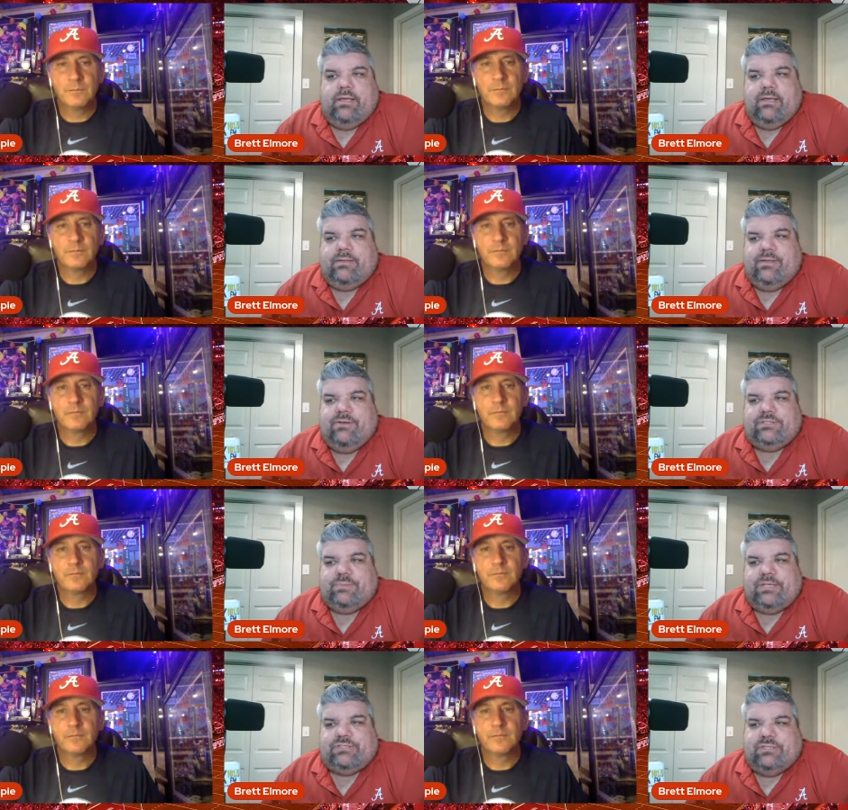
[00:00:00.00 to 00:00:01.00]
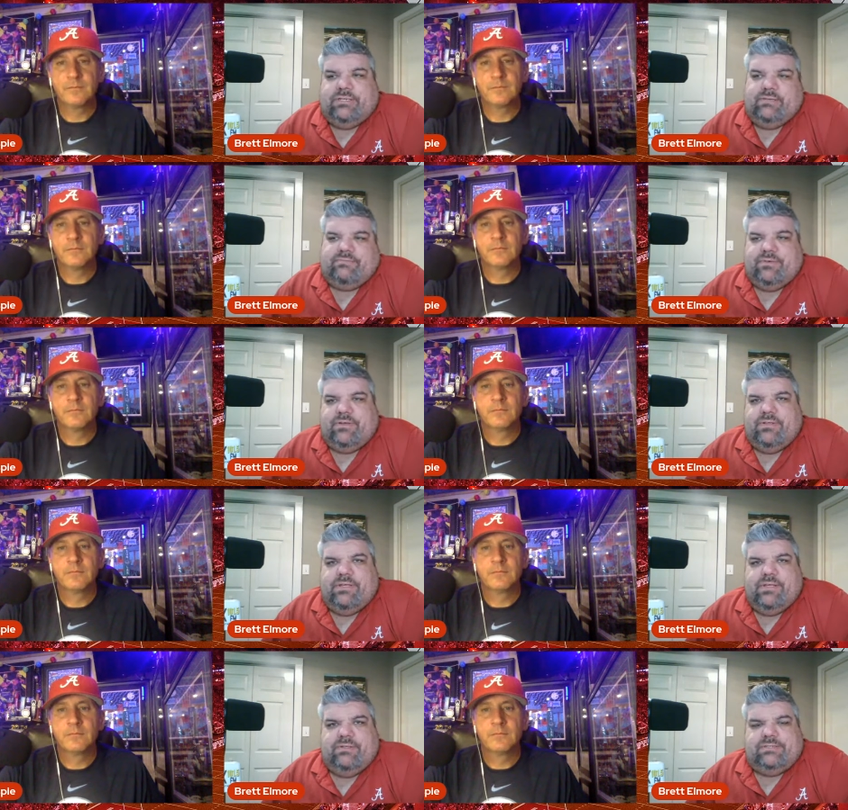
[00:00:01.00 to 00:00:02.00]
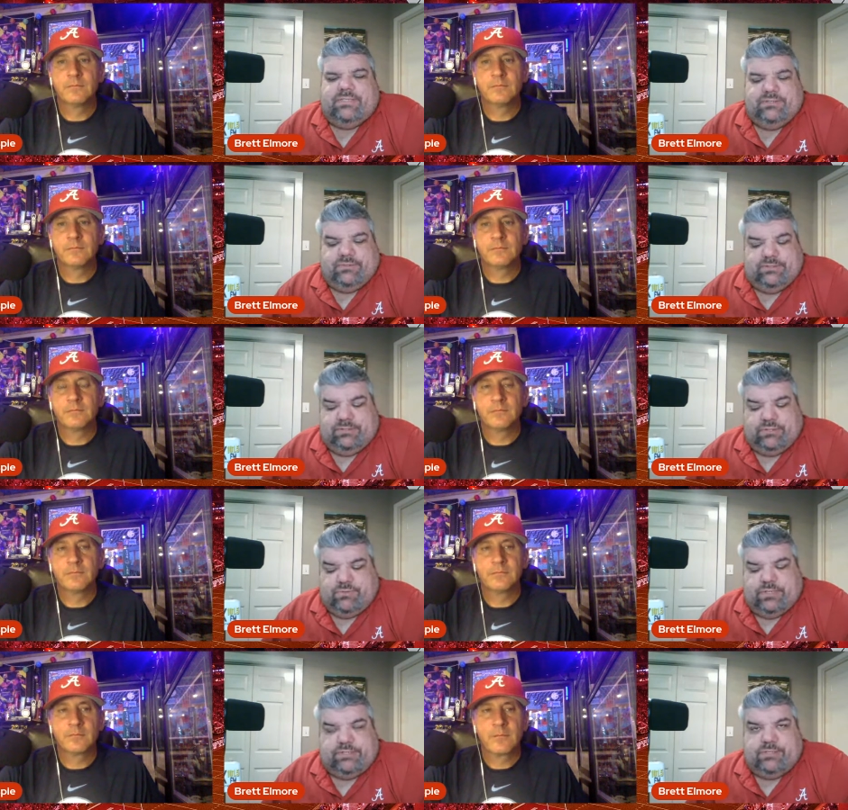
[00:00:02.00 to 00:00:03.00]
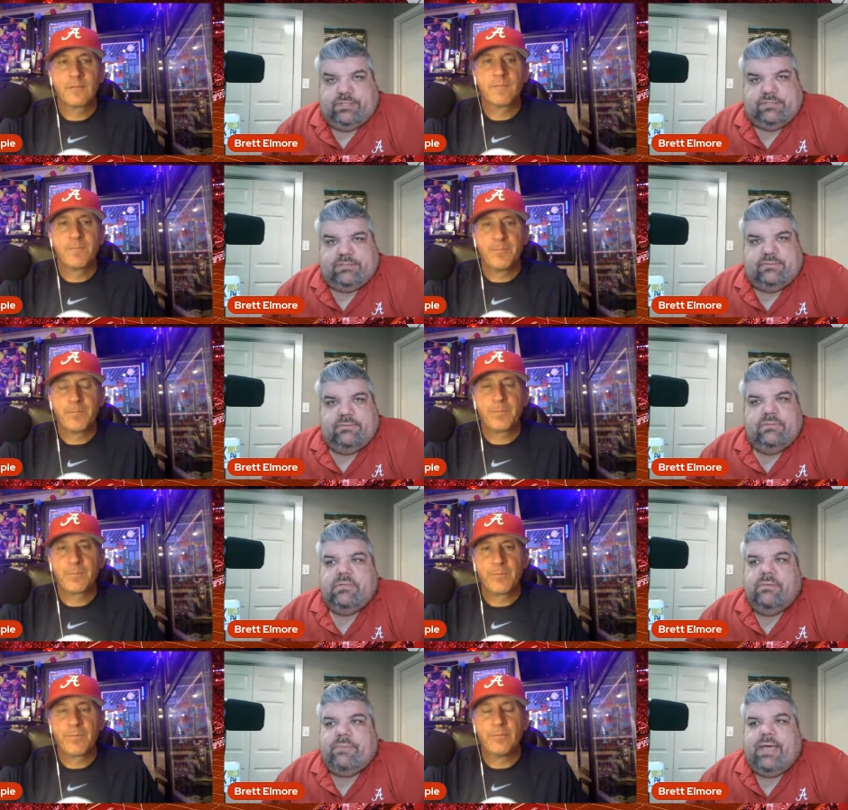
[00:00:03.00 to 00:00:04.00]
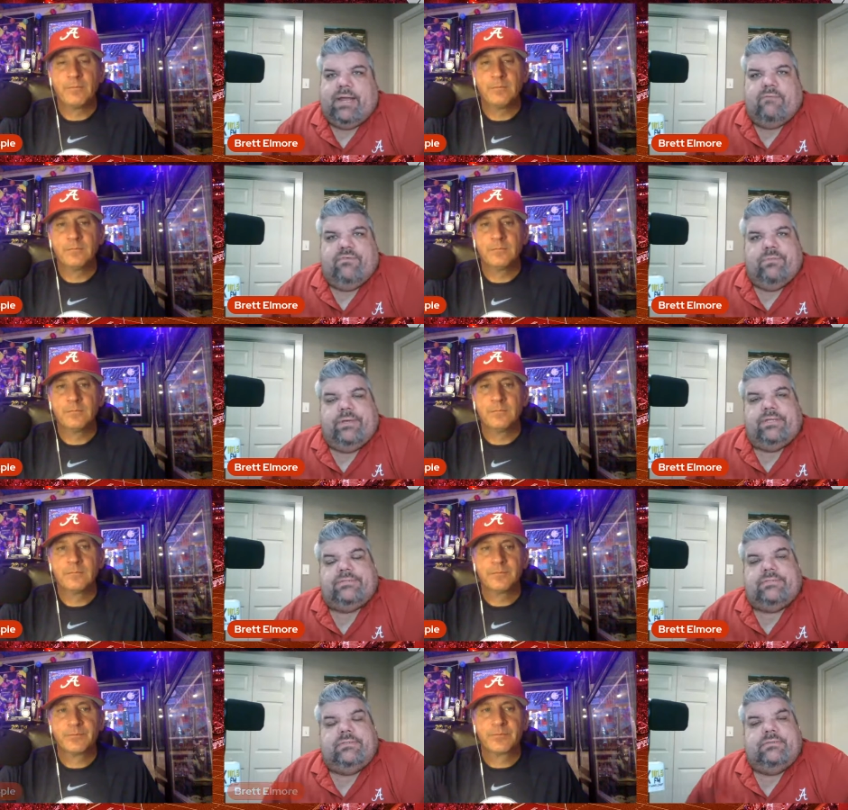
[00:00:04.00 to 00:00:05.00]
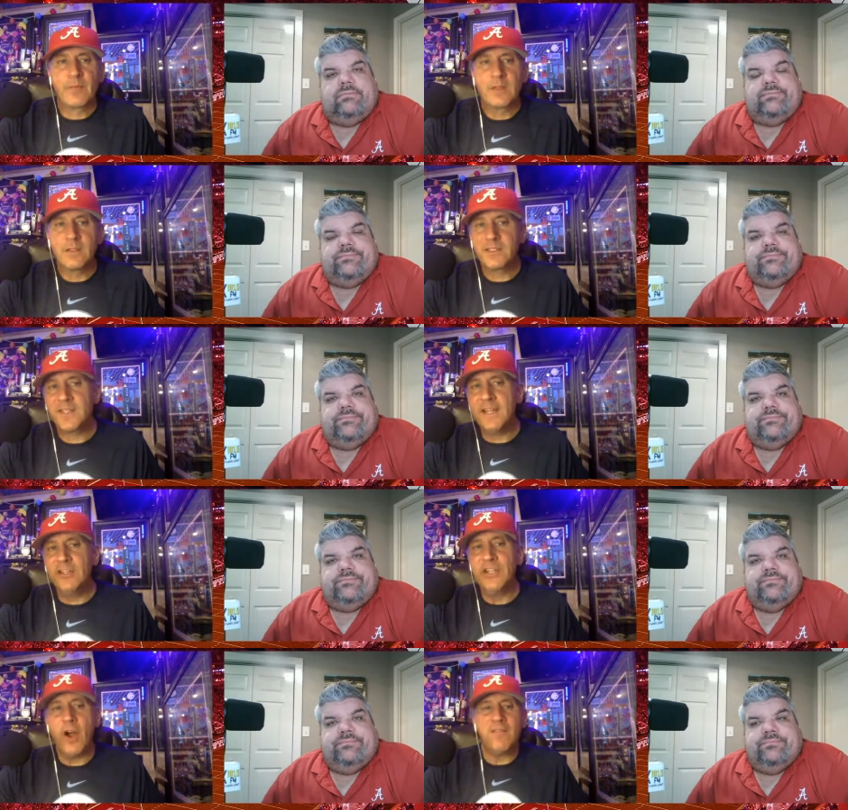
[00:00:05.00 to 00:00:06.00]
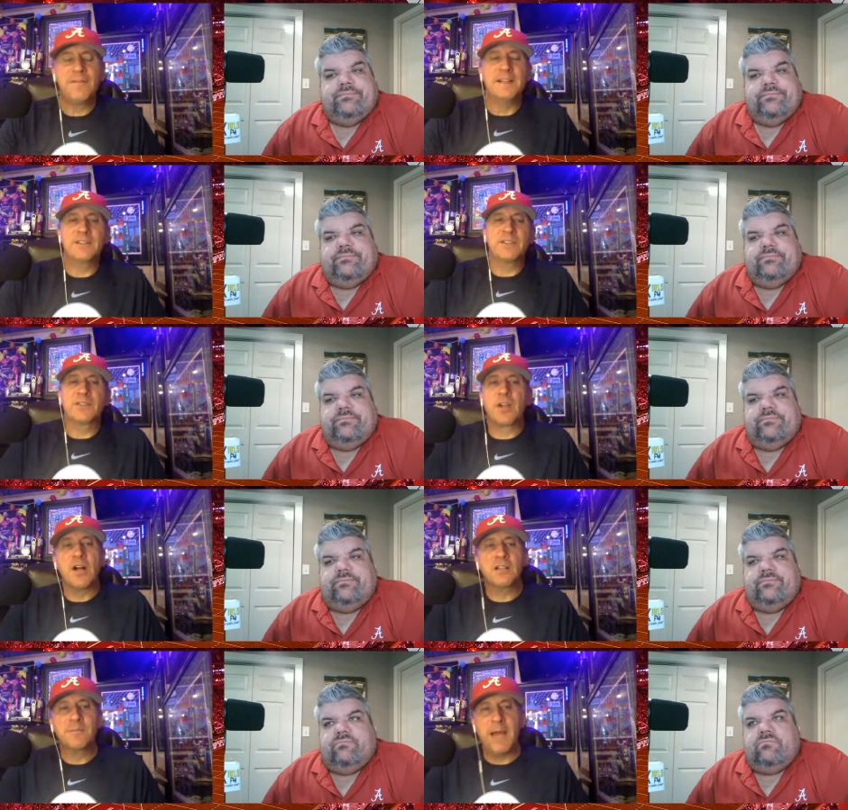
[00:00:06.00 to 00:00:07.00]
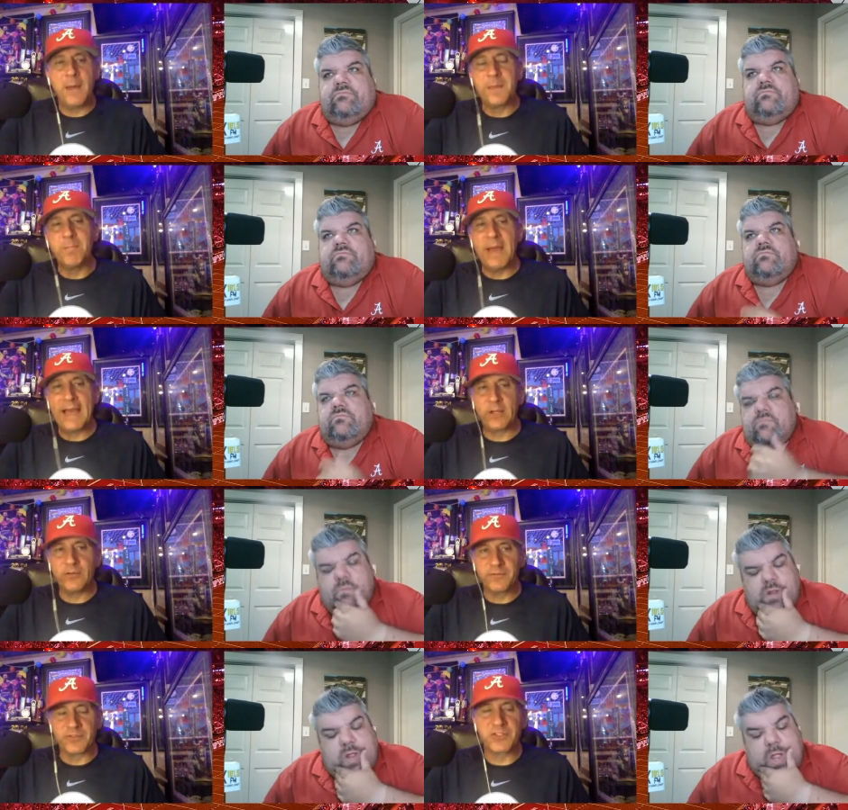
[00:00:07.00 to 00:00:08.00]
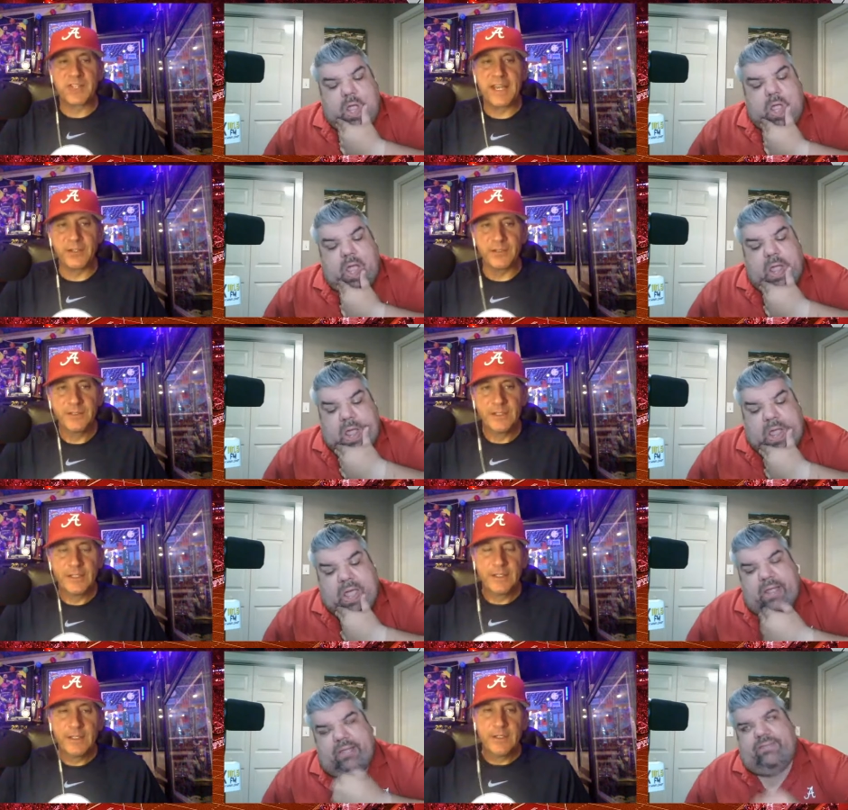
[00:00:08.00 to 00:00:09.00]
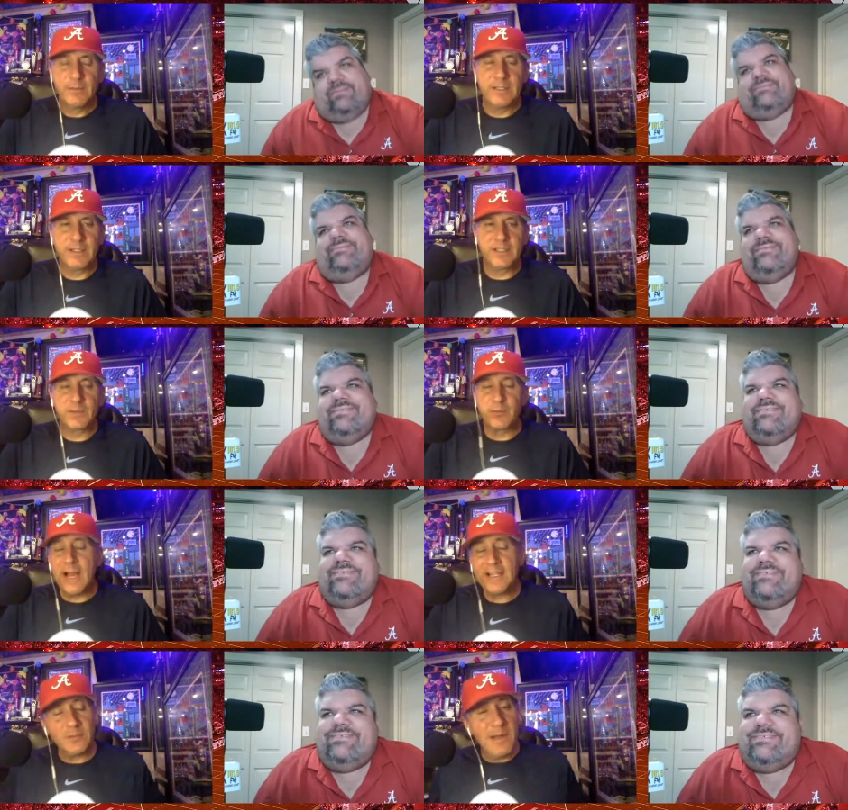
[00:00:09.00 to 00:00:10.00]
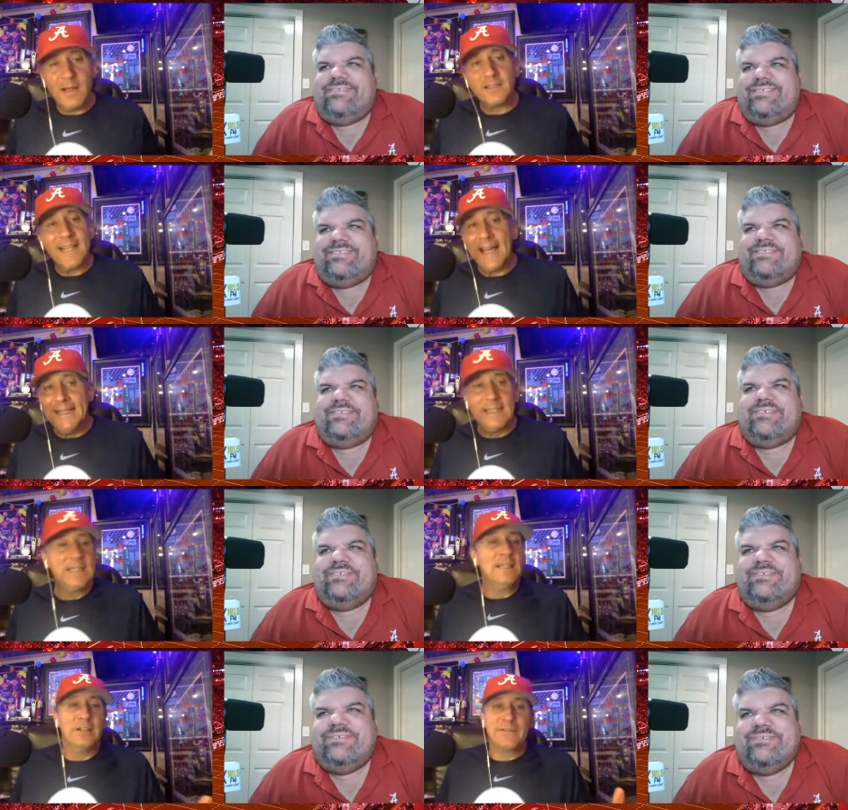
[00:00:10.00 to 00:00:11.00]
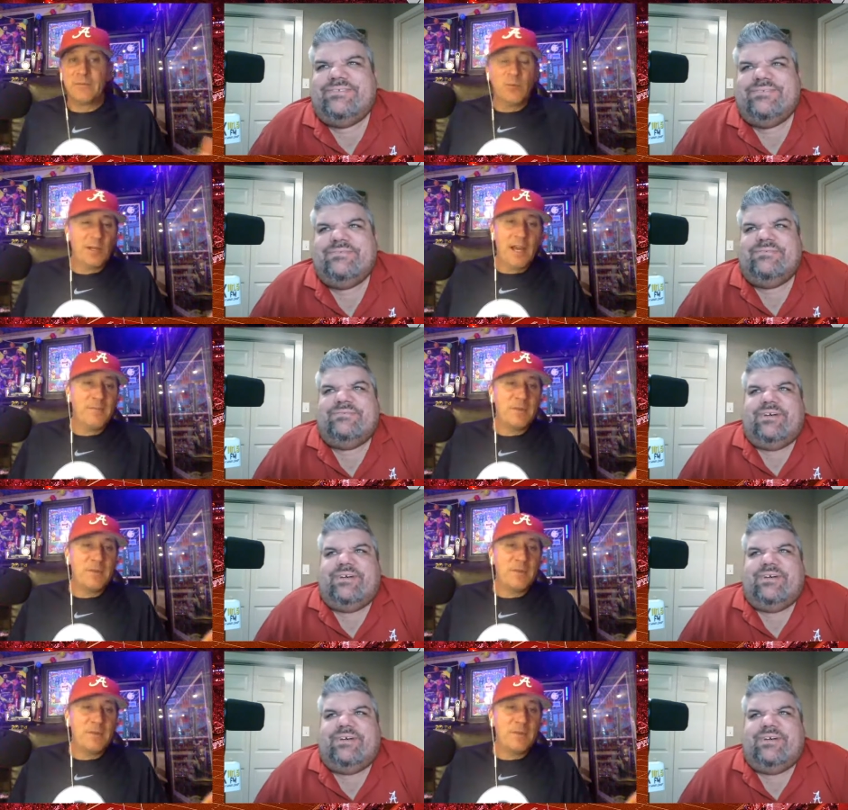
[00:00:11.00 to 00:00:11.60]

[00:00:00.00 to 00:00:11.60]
Speaker 1: you know, especially if this injury situation doesn't pan out for the best. Let's stay on the
Speaker 2: offense and talk about the battle for center, because Brockermeyer's hanging in there from what I'm